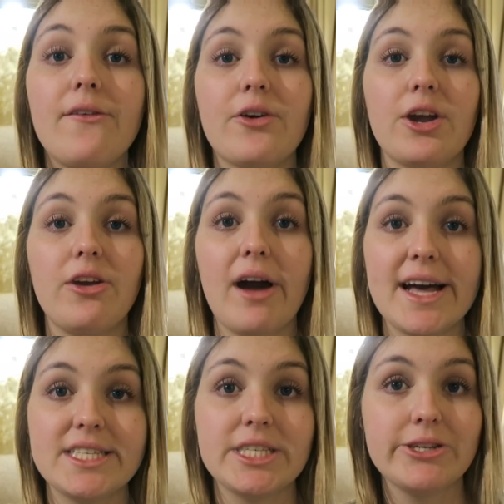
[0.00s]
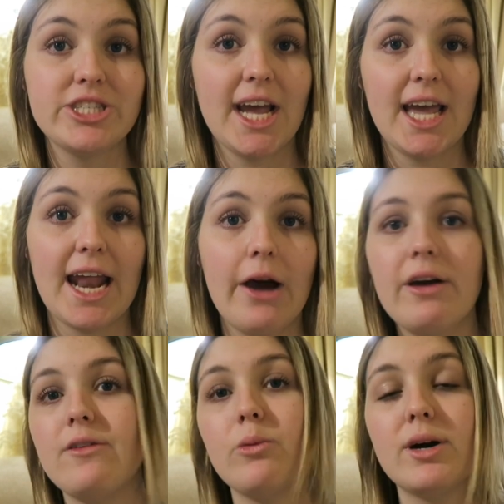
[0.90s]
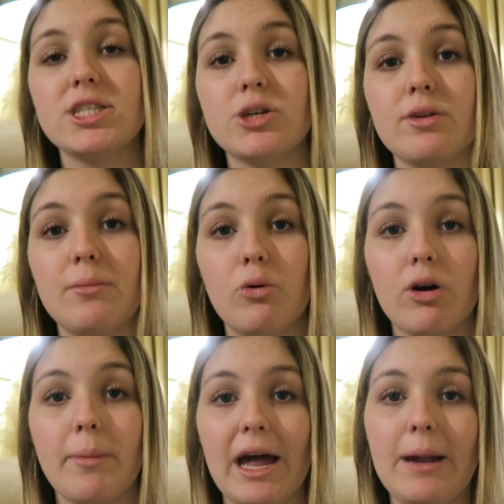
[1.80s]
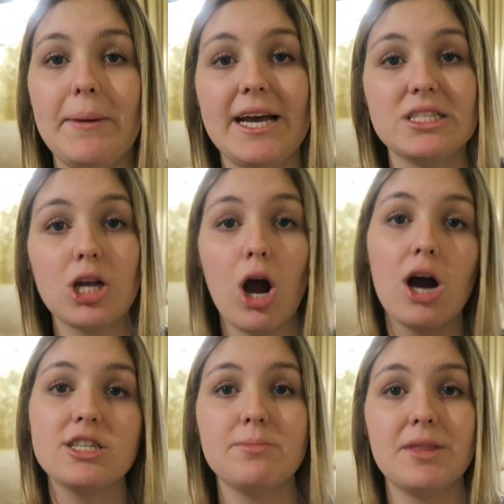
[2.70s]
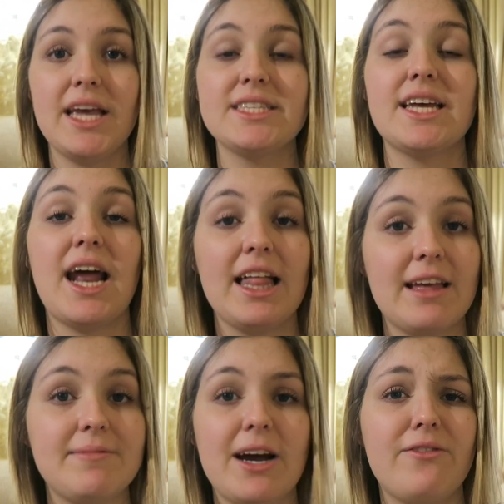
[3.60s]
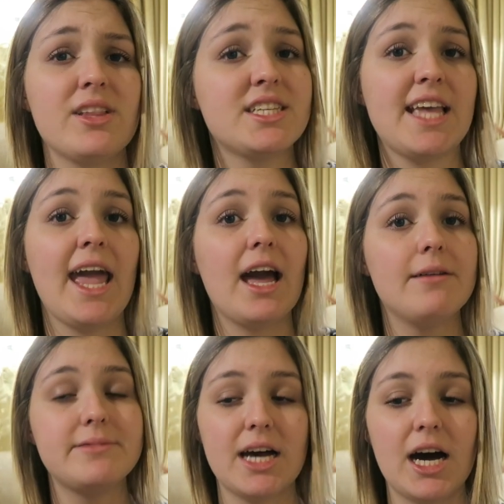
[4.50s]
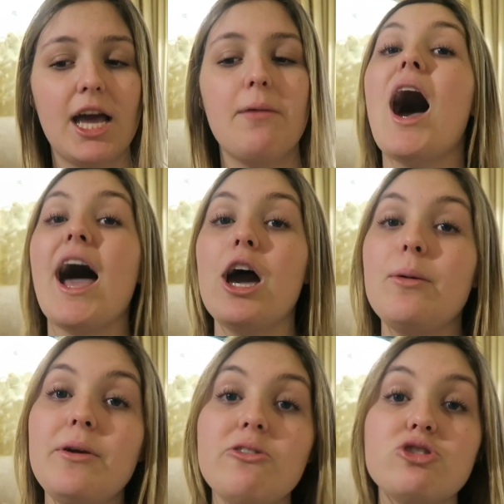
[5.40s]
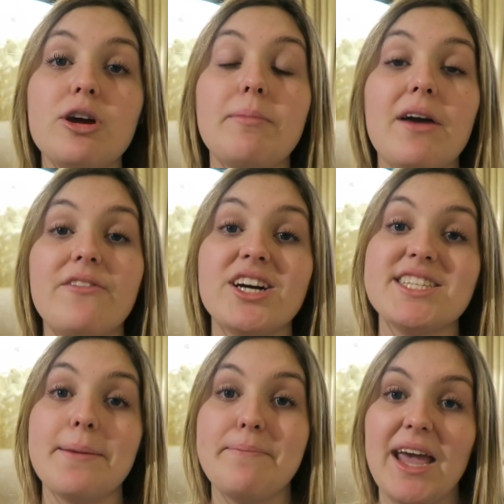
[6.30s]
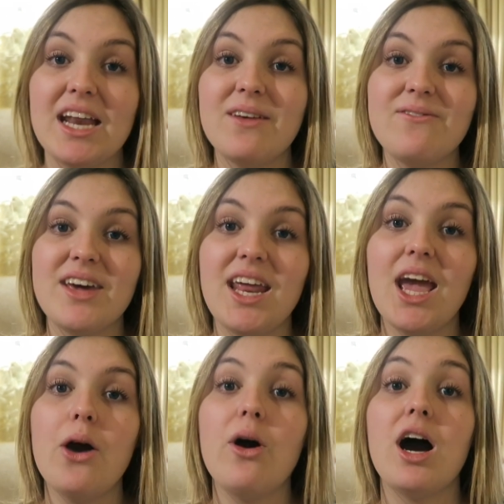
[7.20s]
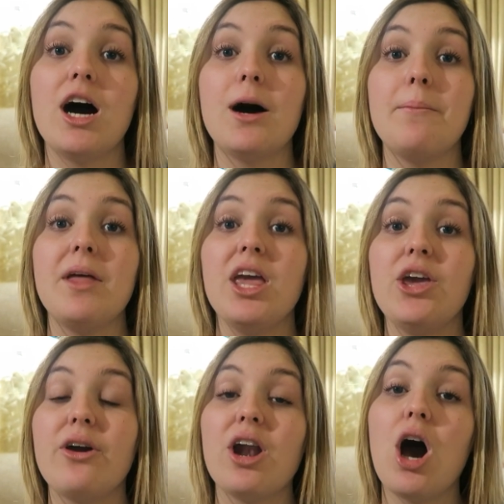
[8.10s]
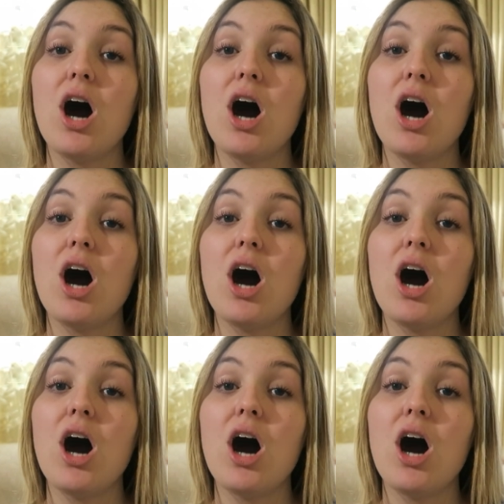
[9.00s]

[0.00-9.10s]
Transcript: for you guys to check it out if you want to read more about it, because there are some things that I left out for the sake of time. I hope you enjoyed my first abandoned video. You can